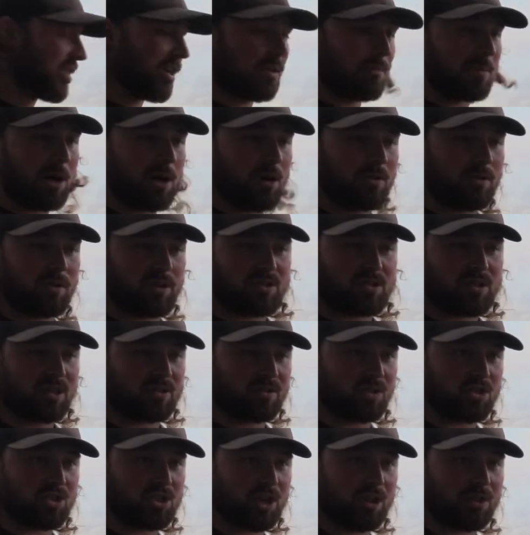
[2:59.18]
get them out. Let's
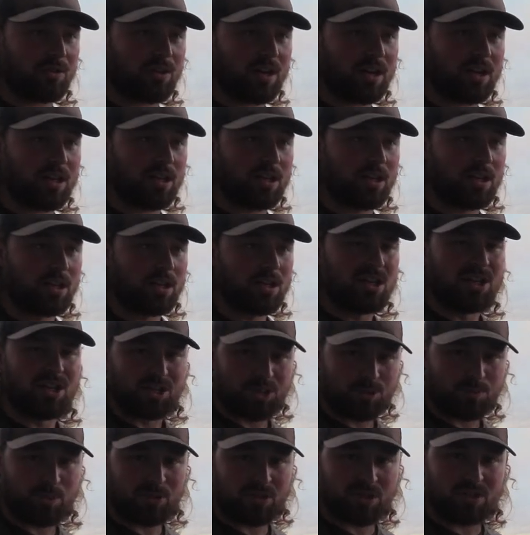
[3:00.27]
get the gel ready.
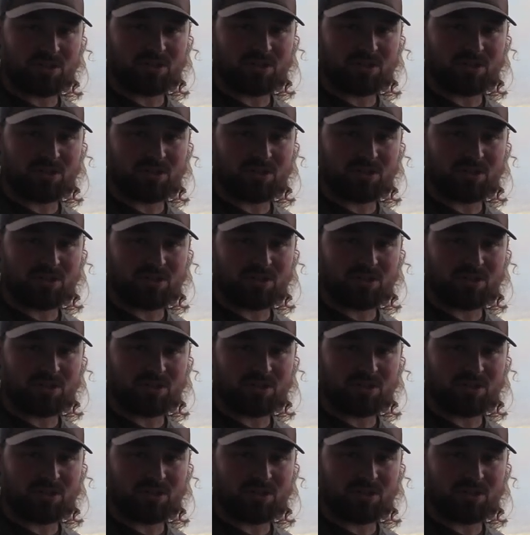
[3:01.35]
Let's put